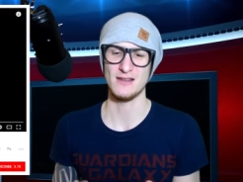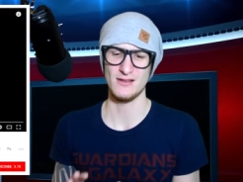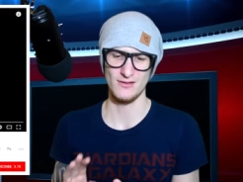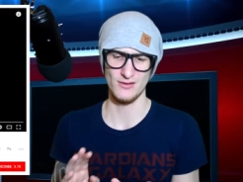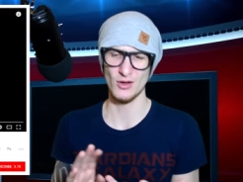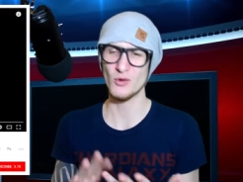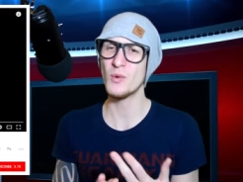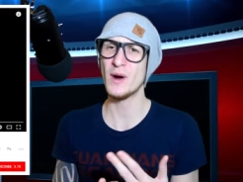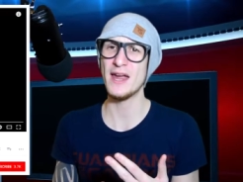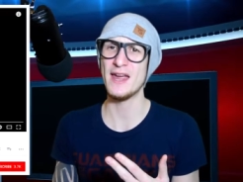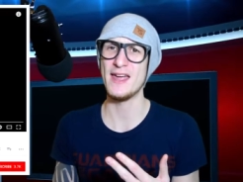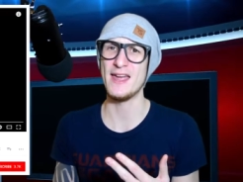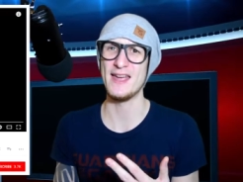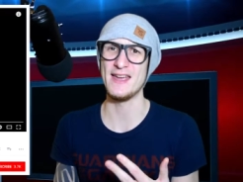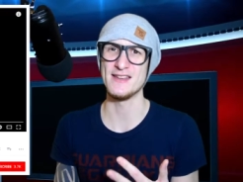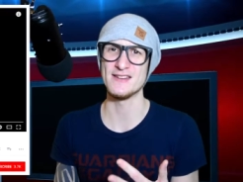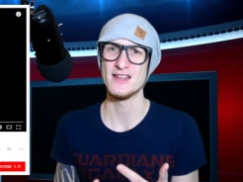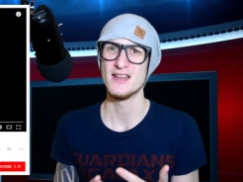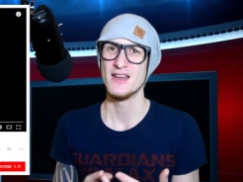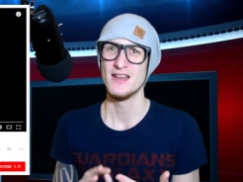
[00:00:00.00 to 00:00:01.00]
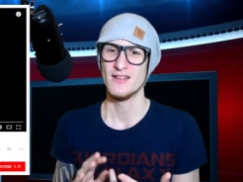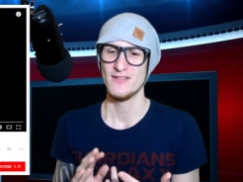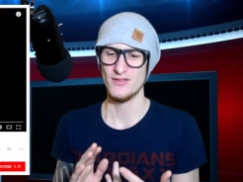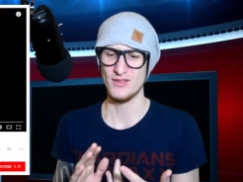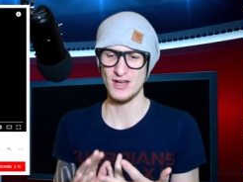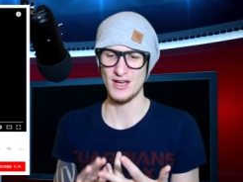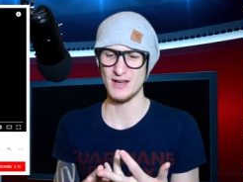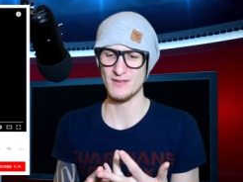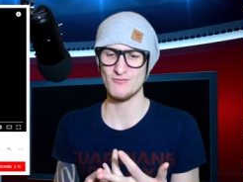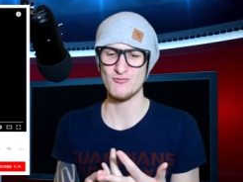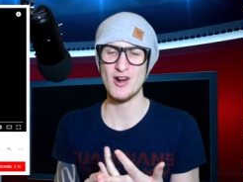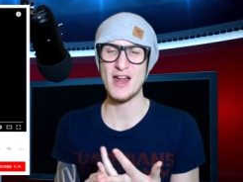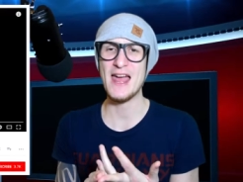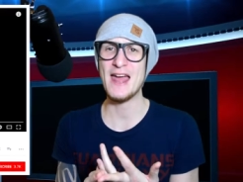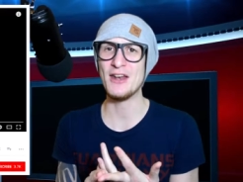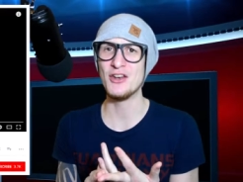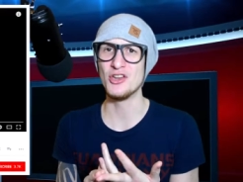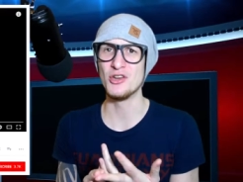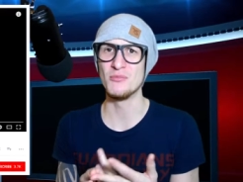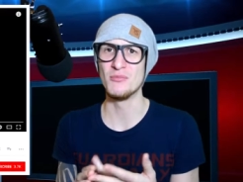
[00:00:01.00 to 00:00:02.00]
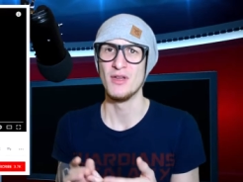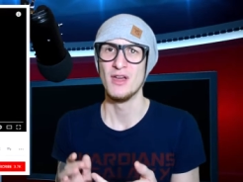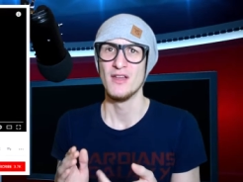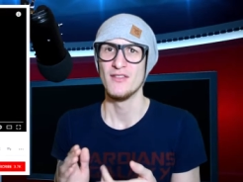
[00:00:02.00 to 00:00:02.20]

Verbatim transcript: the weird, the random,